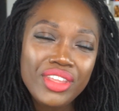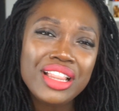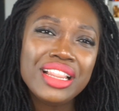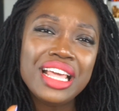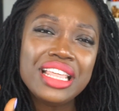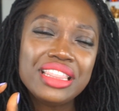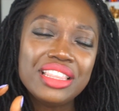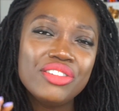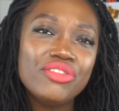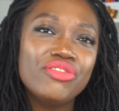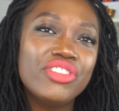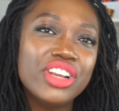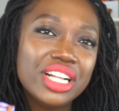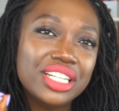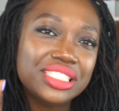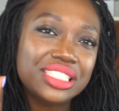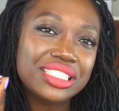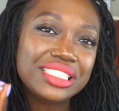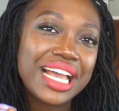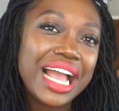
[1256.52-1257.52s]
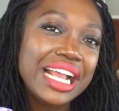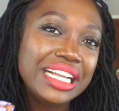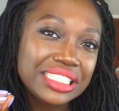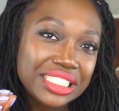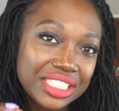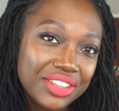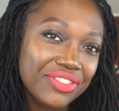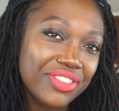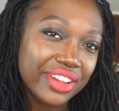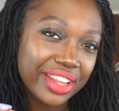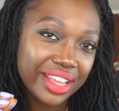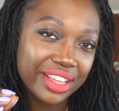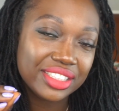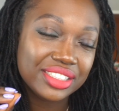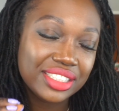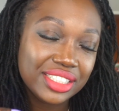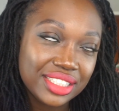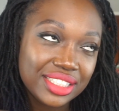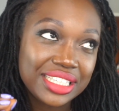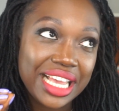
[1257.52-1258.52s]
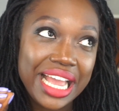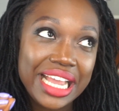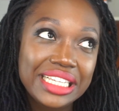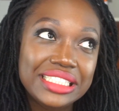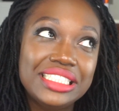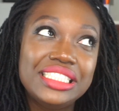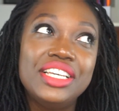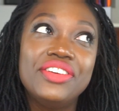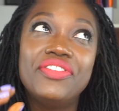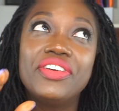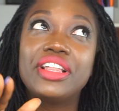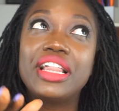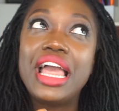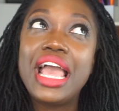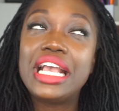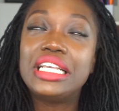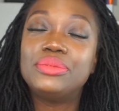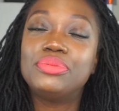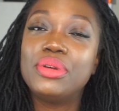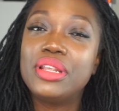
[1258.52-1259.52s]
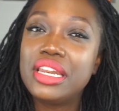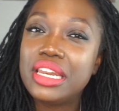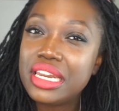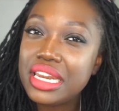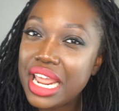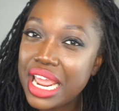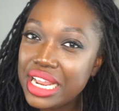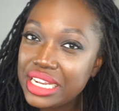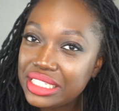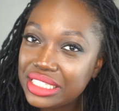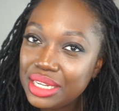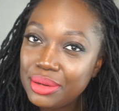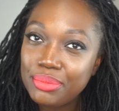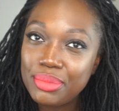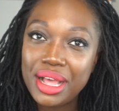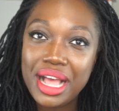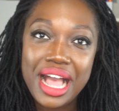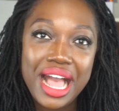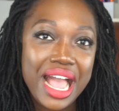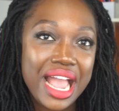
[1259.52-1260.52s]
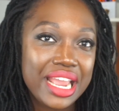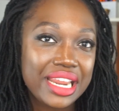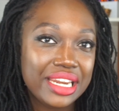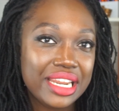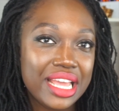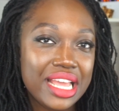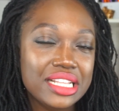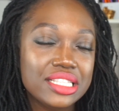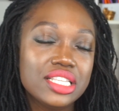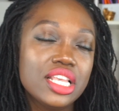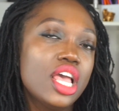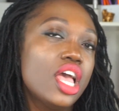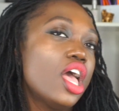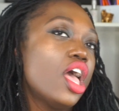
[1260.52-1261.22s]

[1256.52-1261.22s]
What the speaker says: and the real scientific explanation behind it,